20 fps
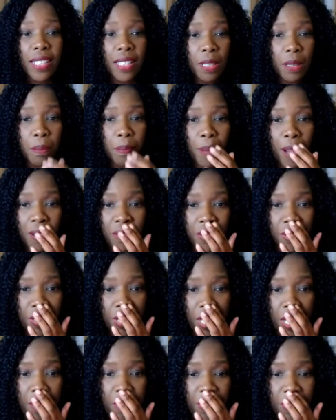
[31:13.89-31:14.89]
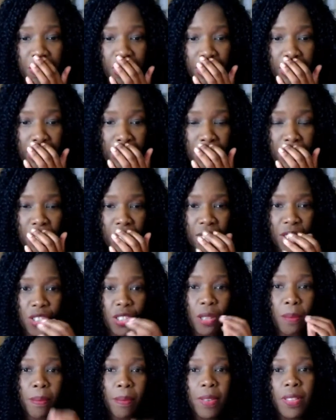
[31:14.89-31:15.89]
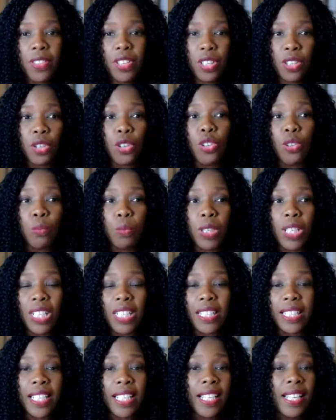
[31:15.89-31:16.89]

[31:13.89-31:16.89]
the Bank 50K in 50 Days challenge, the homework.